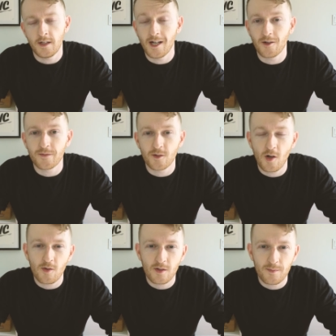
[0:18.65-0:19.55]
Now, if you
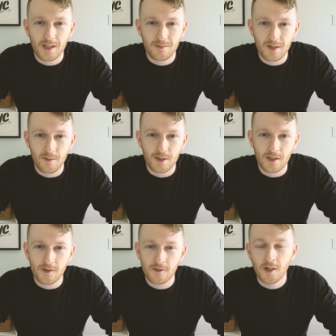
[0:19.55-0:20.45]
own a
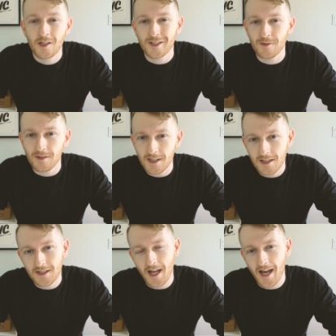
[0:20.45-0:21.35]
BMW, you
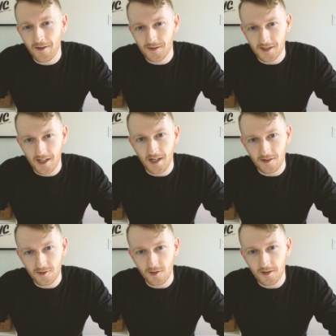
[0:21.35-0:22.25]
need to have a
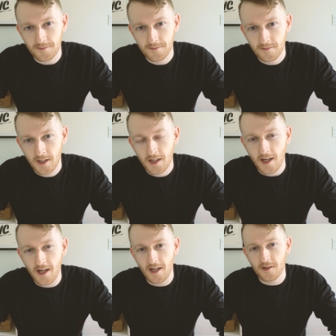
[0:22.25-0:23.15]
scan tool.
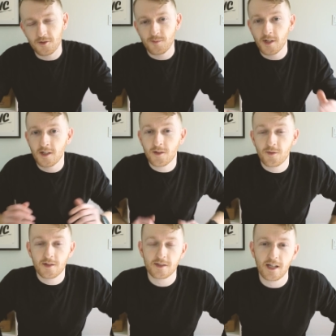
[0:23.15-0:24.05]
And there's many
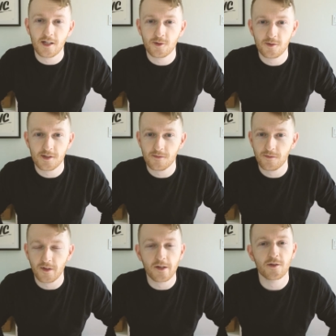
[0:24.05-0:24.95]
different scan tools
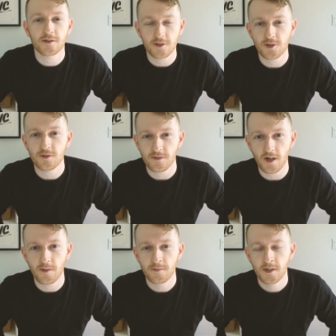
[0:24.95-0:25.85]
and flavors to choose
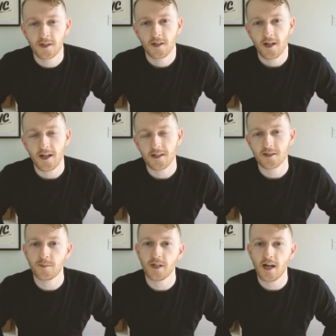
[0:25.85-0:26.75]
from.
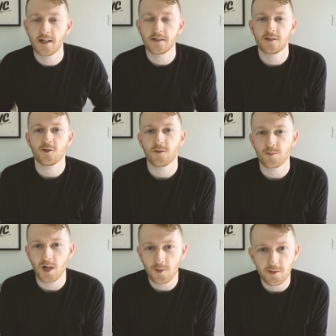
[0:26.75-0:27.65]
And to be honest, you
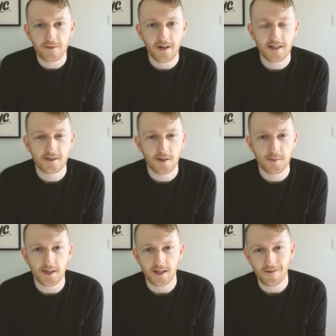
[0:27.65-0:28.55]
can probably find
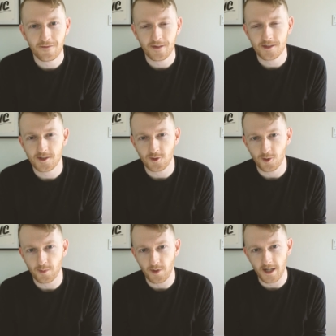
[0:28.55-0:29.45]
something that fits
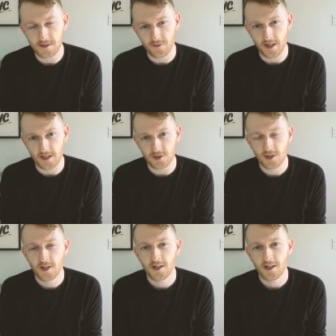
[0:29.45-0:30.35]
your price range